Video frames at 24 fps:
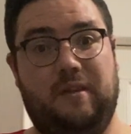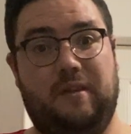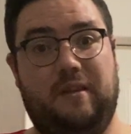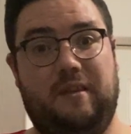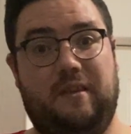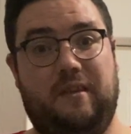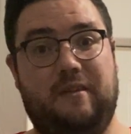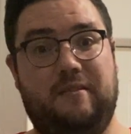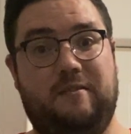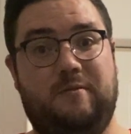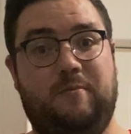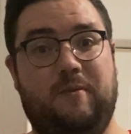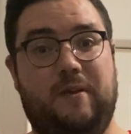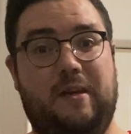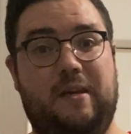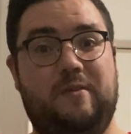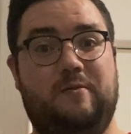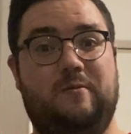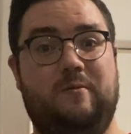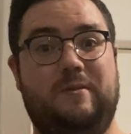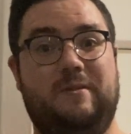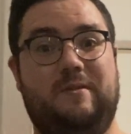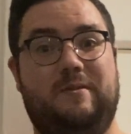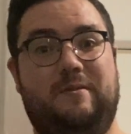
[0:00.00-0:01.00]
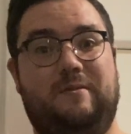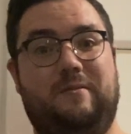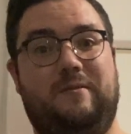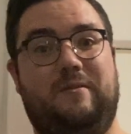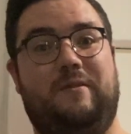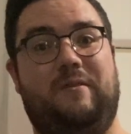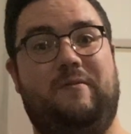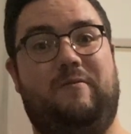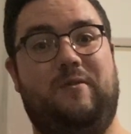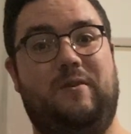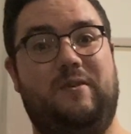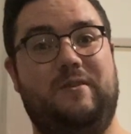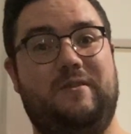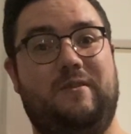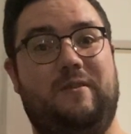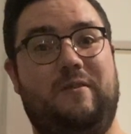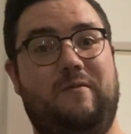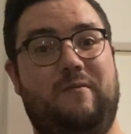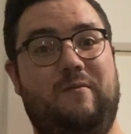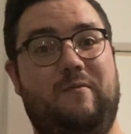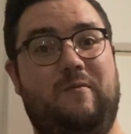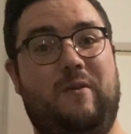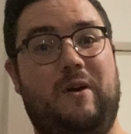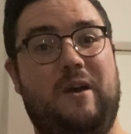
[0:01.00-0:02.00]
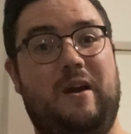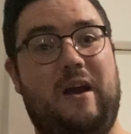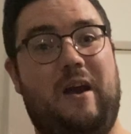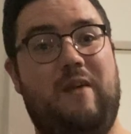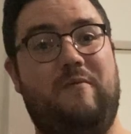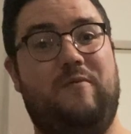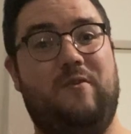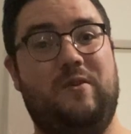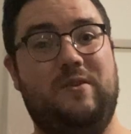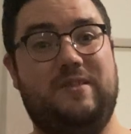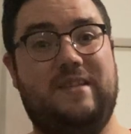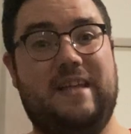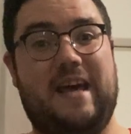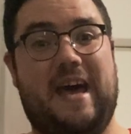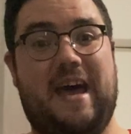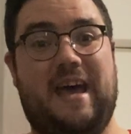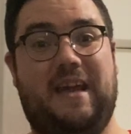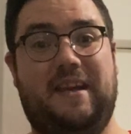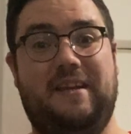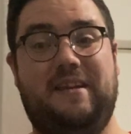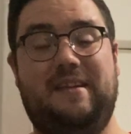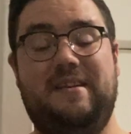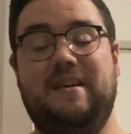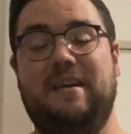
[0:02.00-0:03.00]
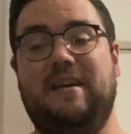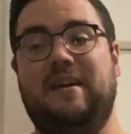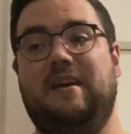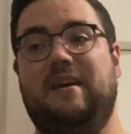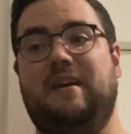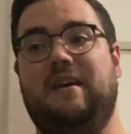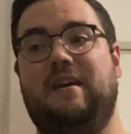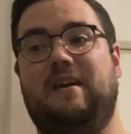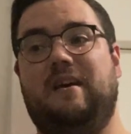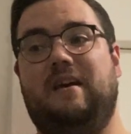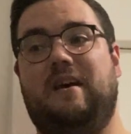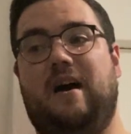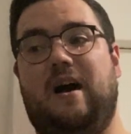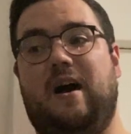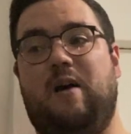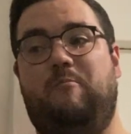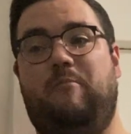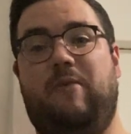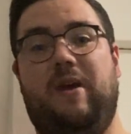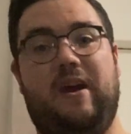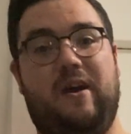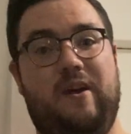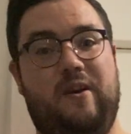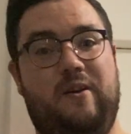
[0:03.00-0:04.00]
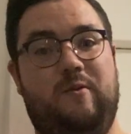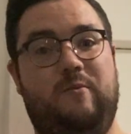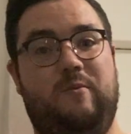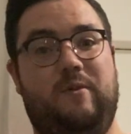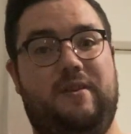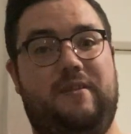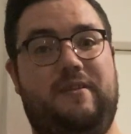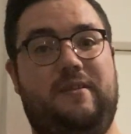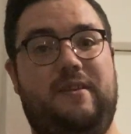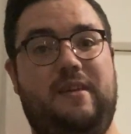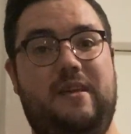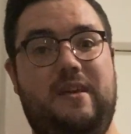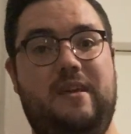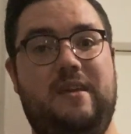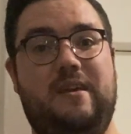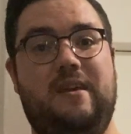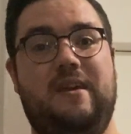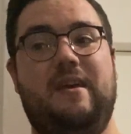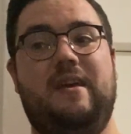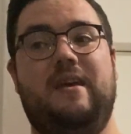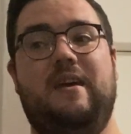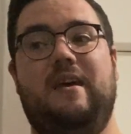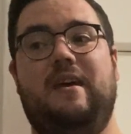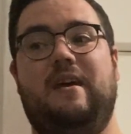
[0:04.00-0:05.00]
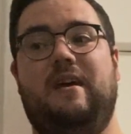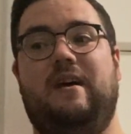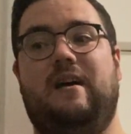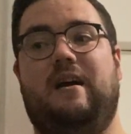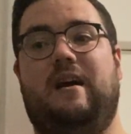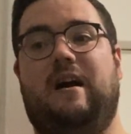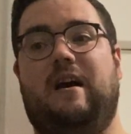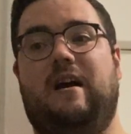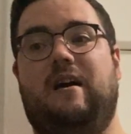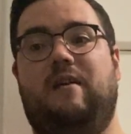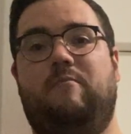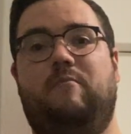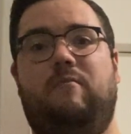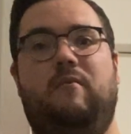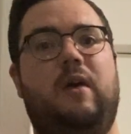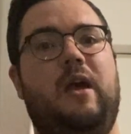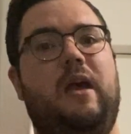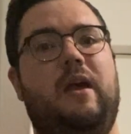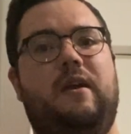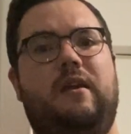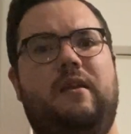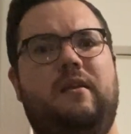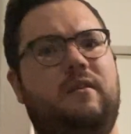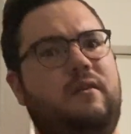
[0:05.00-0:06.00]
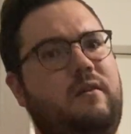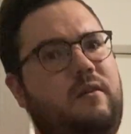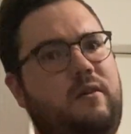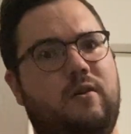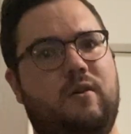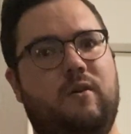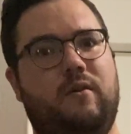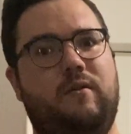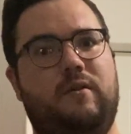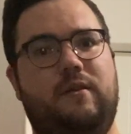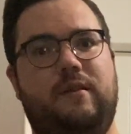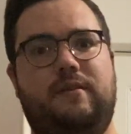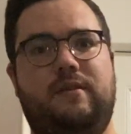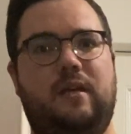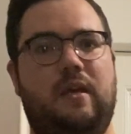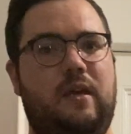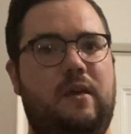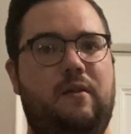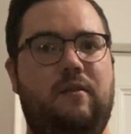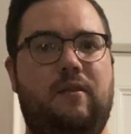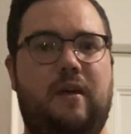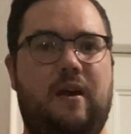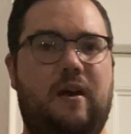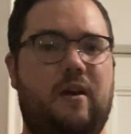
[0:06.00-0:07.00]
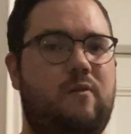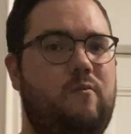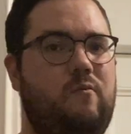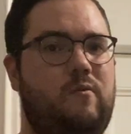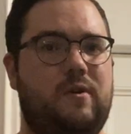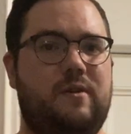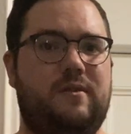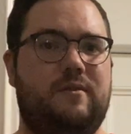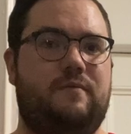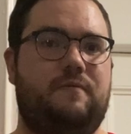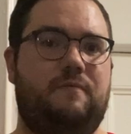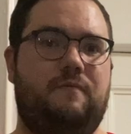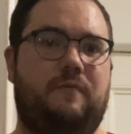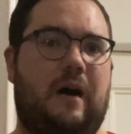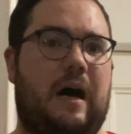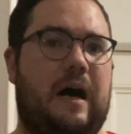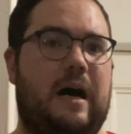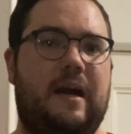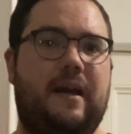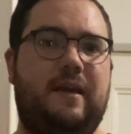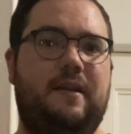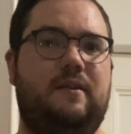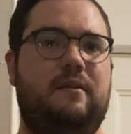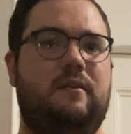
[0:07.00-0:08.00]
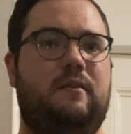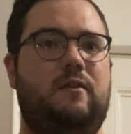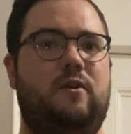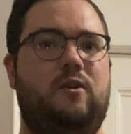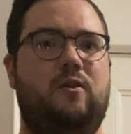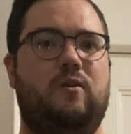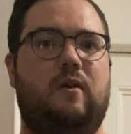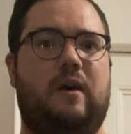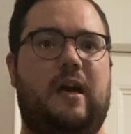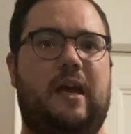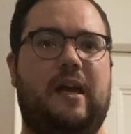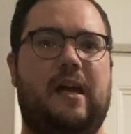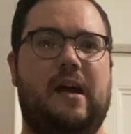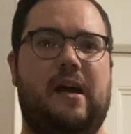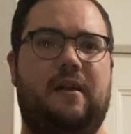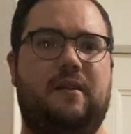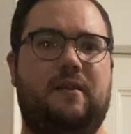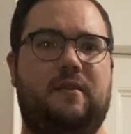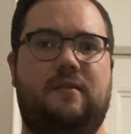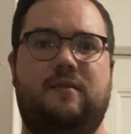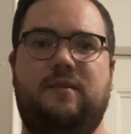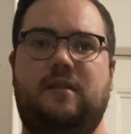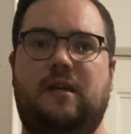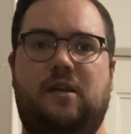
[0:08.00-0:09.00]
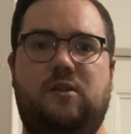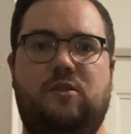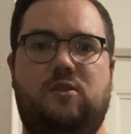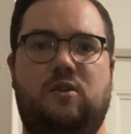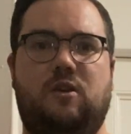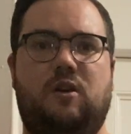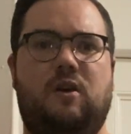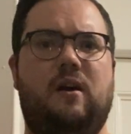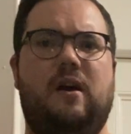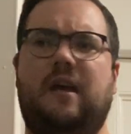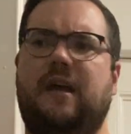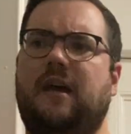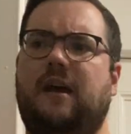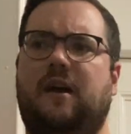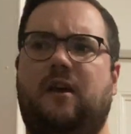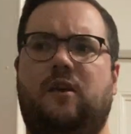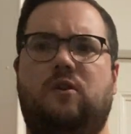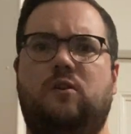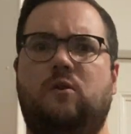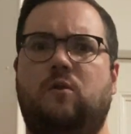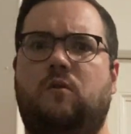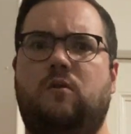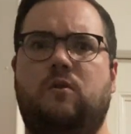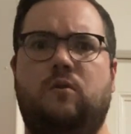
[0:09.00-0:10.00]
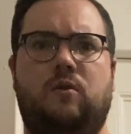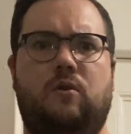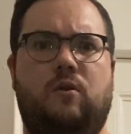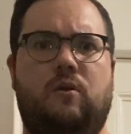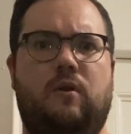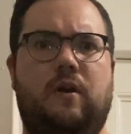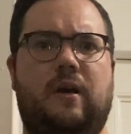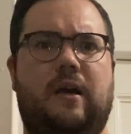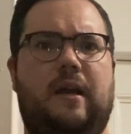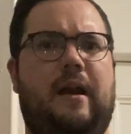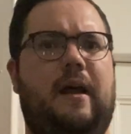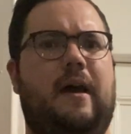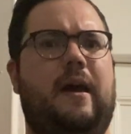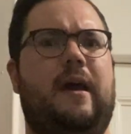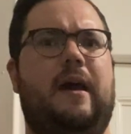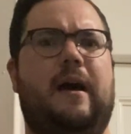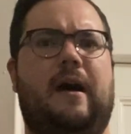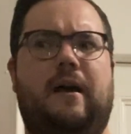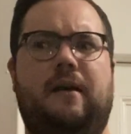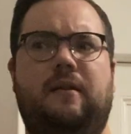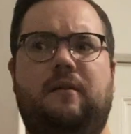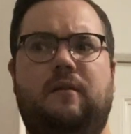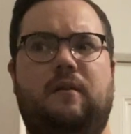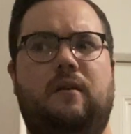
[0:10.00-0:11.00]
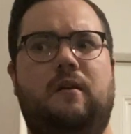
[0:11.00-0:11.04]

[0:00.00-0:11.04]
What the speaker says: this place was the first where I first had it, paired with tea. And the tea there was fine. I got sencha, I got gyokuro, and I got